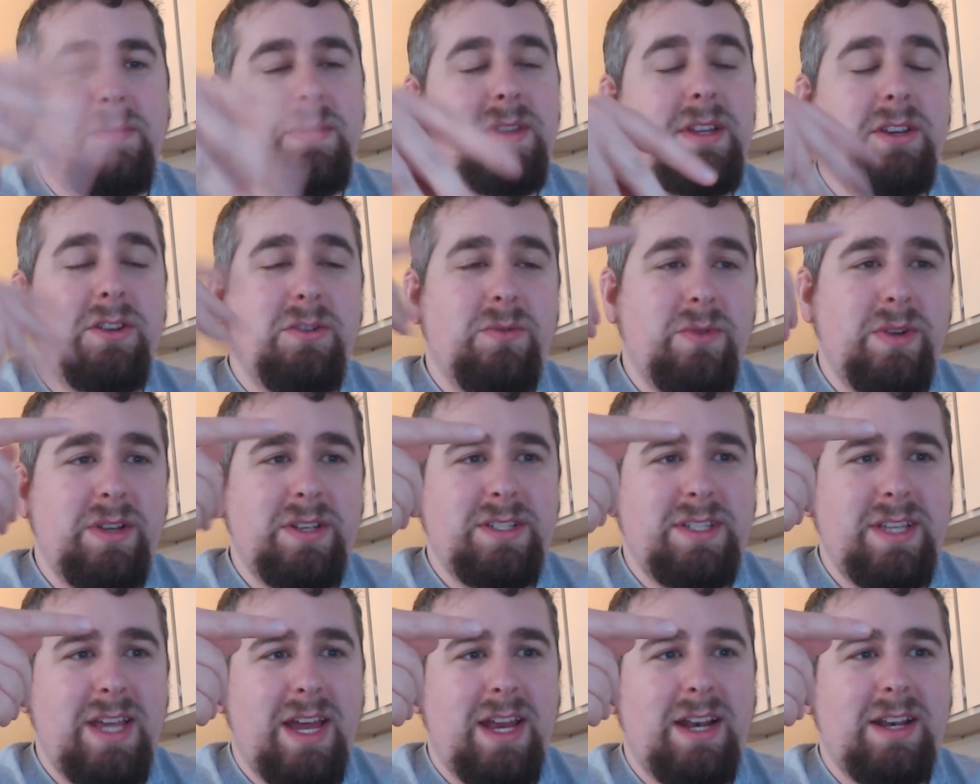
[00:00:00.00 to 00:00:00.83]
then you
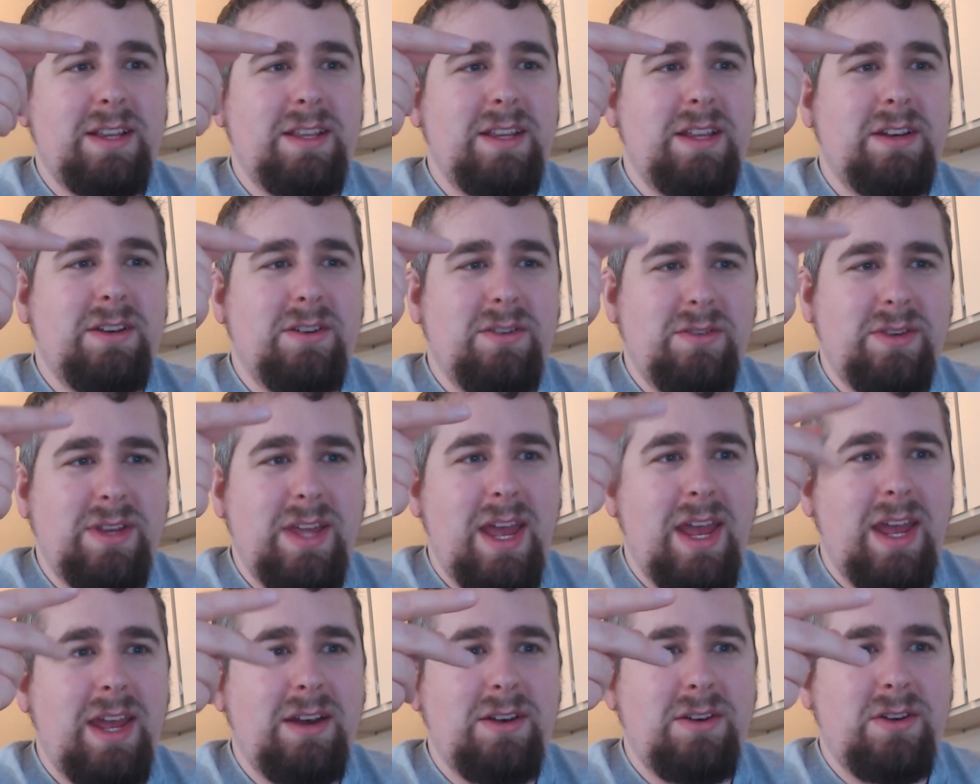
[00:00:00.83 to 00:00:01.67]
reset and then
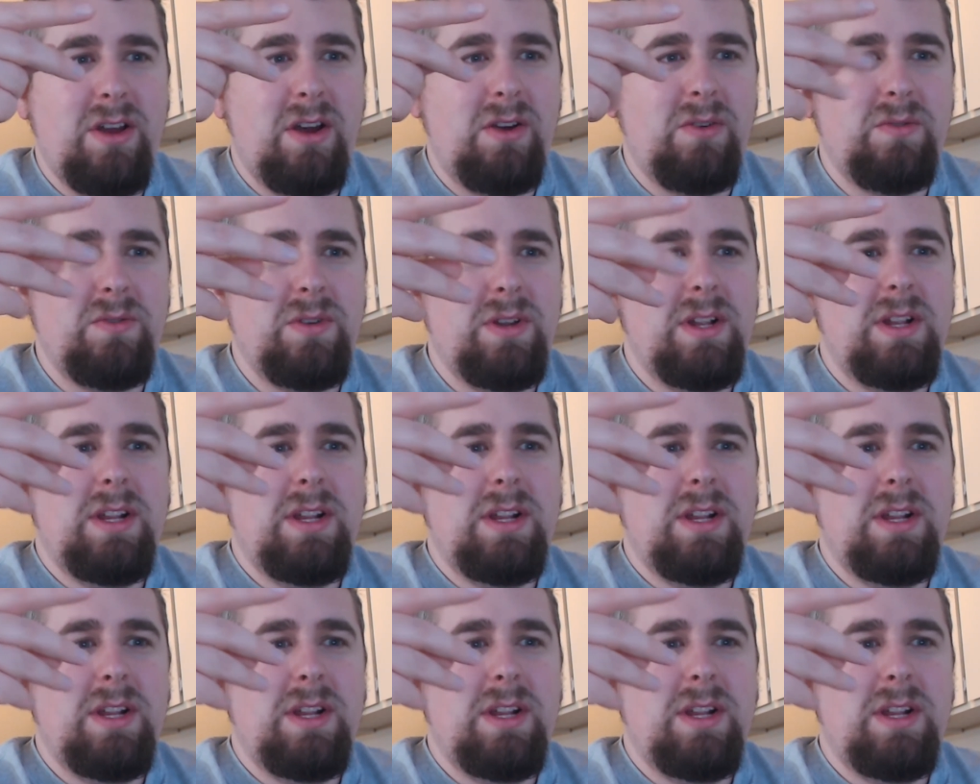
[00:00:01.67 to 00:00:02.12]
gain known.